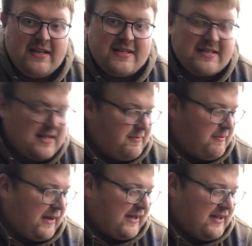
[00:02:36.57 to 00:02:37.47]
Slip it
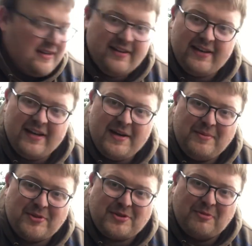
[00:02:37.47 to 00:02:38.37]
back,
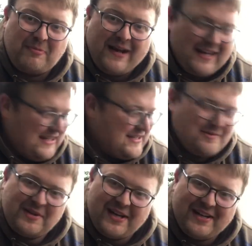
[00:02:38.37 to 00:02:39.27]
put some more pellet in, see if
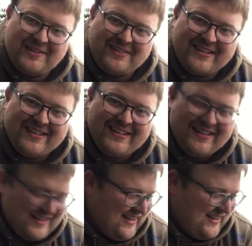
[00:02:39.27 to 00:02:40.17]
we can get another one.
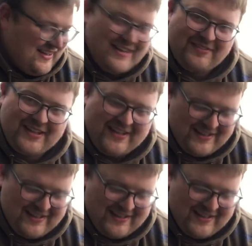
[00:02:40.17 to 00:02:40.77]
Lovely.